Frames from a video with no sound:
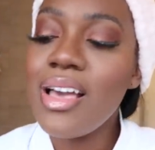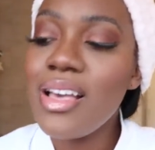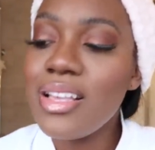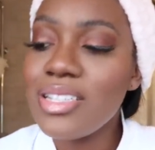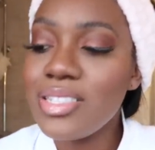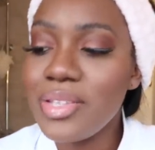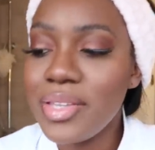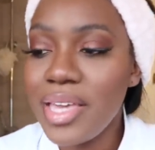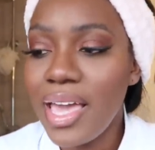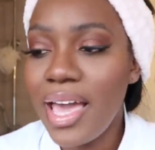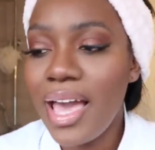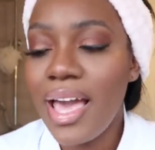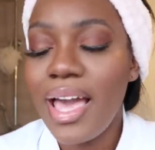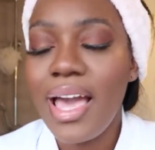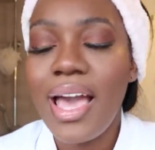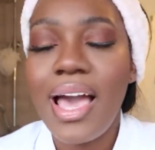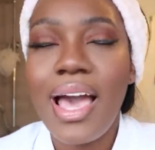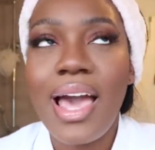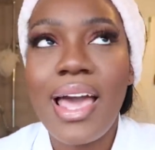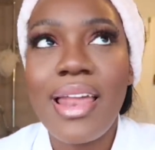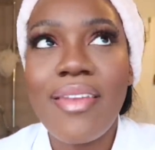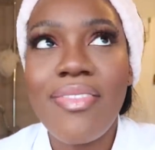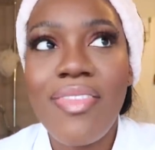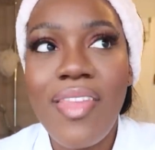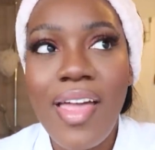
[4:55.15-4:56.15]
So yeah,
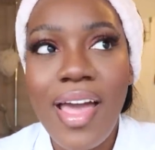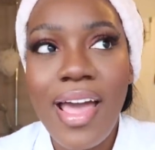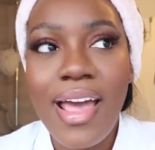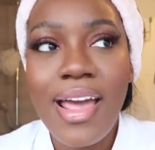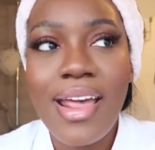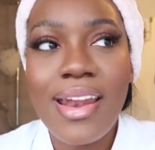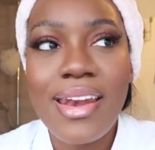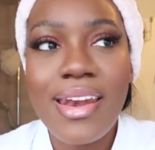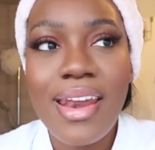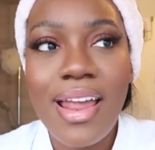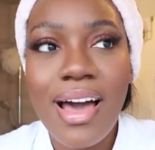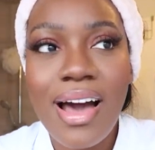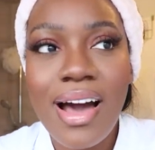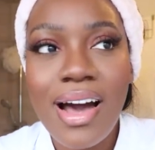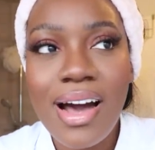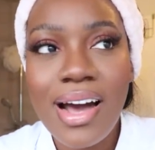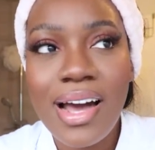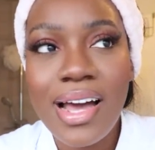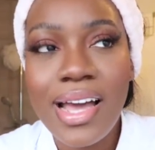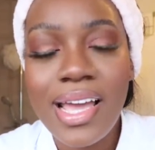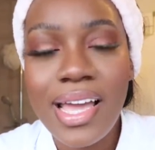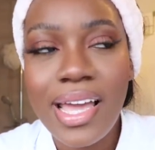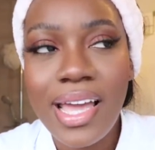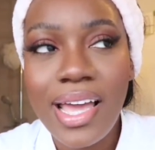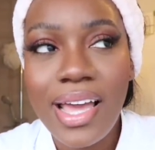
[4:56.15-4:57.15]
and then
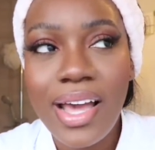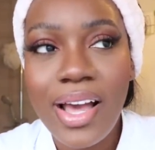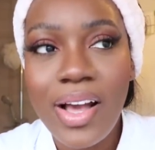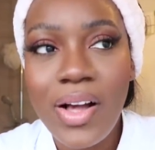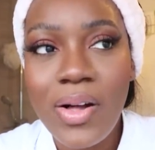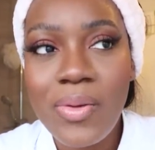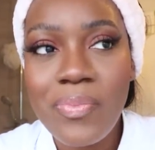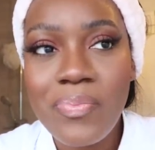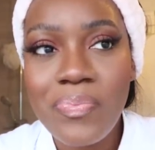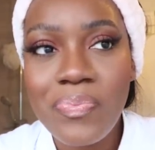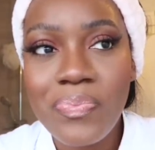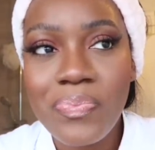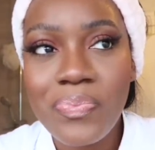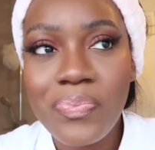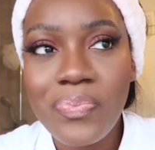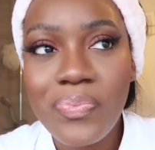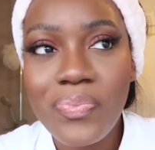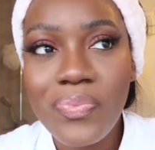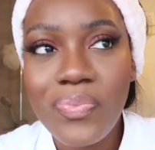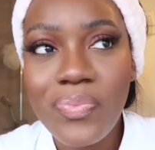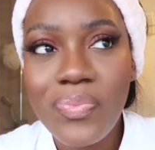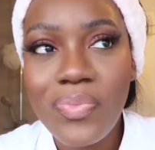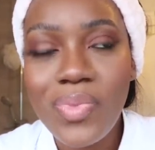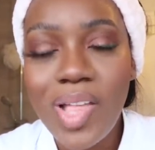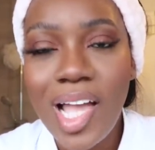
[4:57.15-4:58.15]
I um
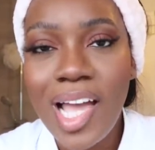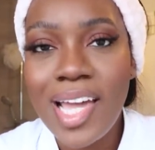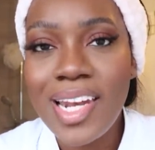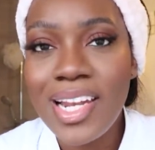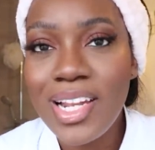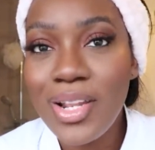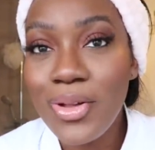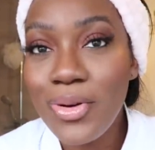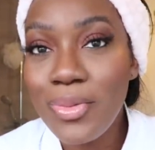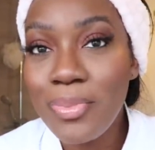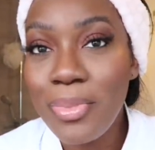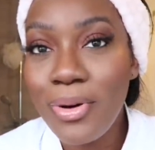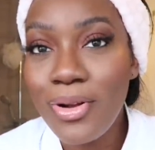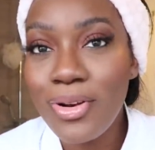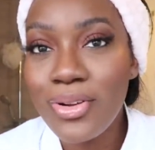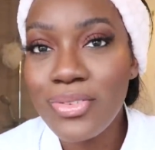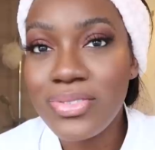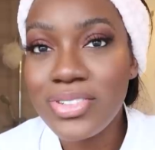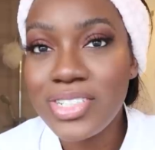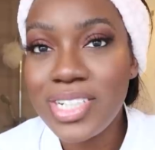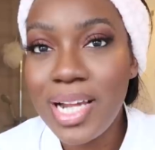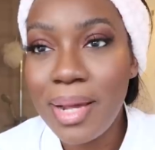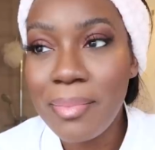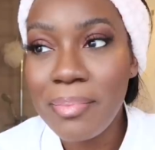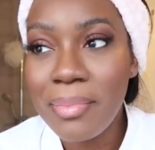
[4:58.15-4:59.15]
had a little bottle of
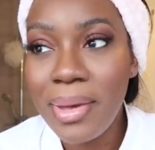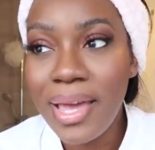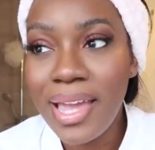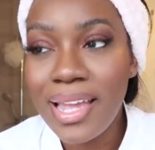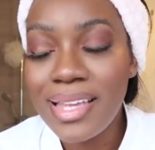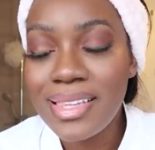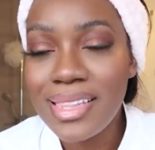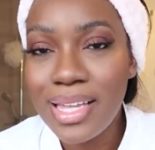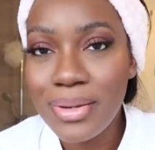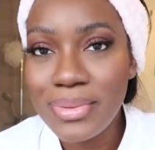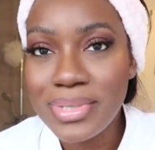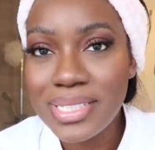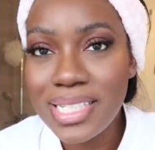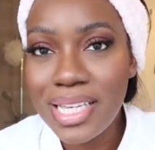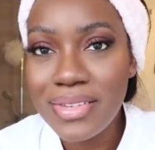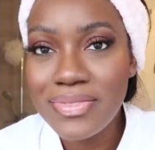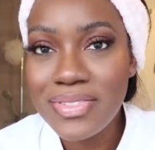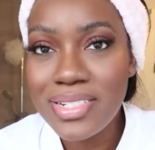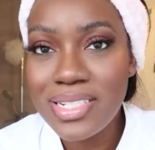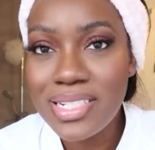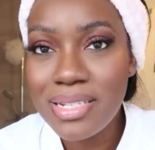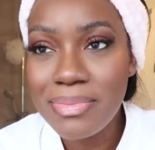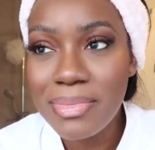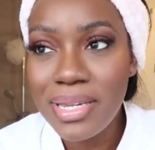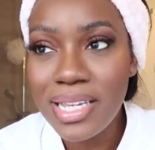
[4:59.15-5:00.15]
champagne that was
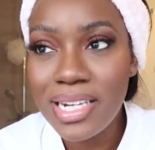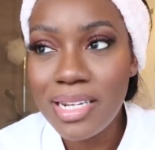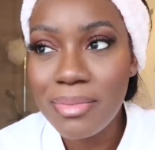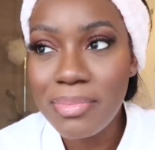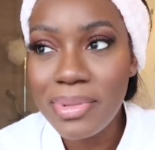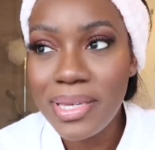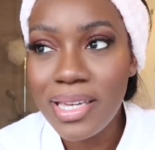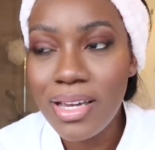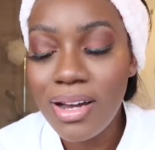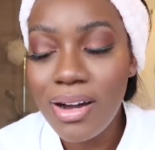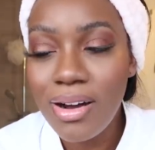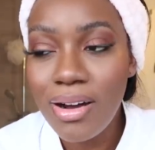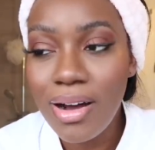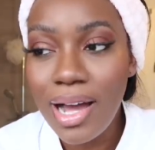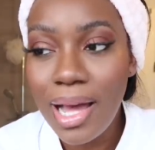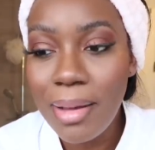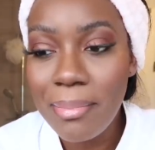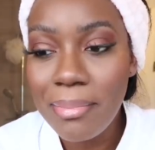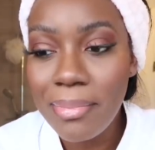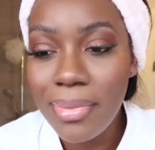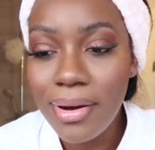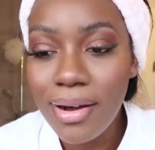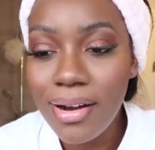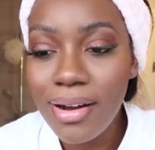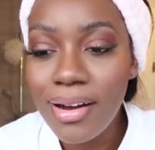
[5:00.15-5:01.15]
gifted to me in a P R
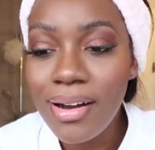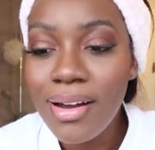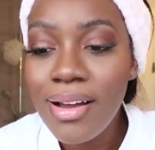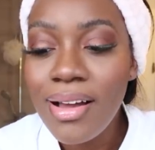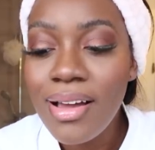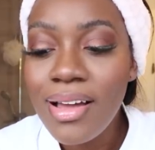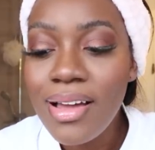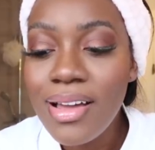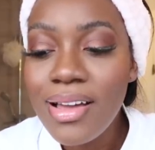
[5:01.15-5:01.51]
hamper.